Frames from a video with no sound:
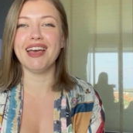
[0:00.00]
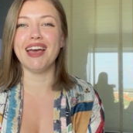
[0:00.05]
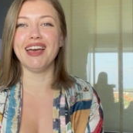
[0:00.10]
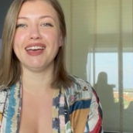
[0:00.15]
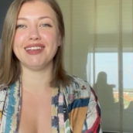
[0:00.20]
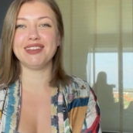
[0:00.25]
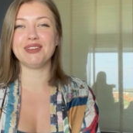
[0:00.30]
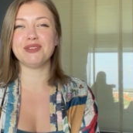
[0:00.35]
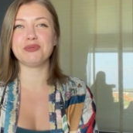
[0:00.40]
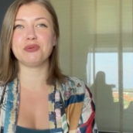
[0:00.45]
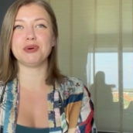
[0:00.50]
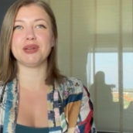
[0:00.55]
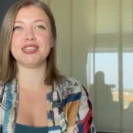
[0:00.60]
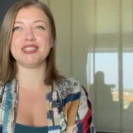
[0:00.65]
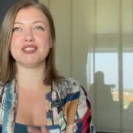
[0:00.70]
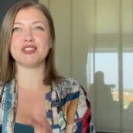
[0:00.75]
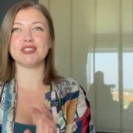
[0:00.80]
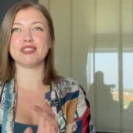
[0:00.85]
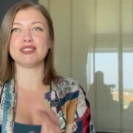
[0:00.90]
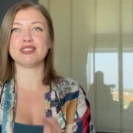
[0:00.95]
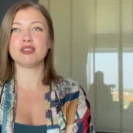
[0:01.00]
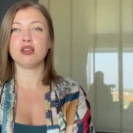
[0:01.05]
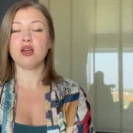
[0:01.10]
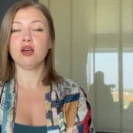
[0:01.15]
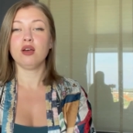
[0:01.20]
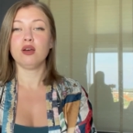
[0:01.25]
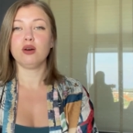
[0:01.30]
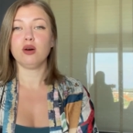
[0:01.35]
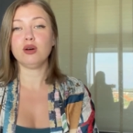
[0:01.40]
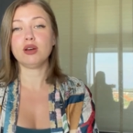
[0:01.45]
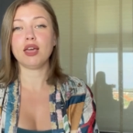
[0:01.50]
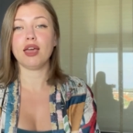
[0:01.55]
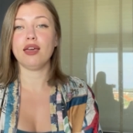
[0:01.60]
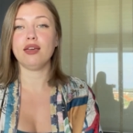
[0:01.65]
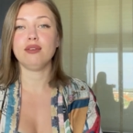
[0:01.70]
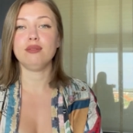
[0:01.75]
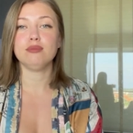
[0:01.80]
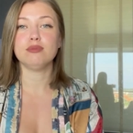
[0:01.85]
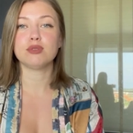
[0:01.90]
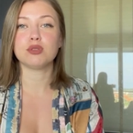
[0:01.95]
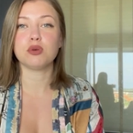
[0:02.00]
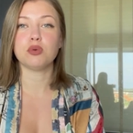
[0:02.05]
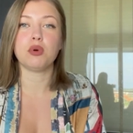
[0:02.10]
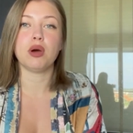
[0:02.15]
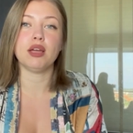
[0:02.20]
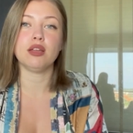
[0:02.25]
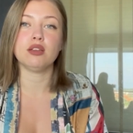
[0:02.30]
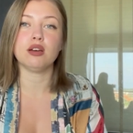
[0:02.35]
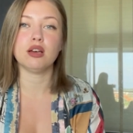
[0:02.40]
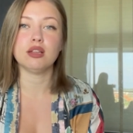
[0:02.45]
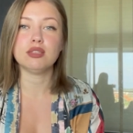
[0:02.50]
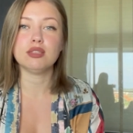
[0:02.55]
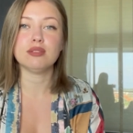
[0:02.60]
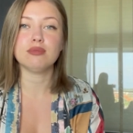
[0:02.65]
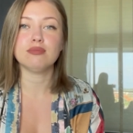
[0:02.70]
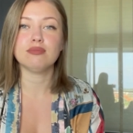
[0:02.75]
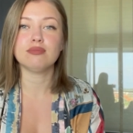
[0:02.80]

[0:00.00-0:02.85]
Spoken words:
And we just, okay, so why not?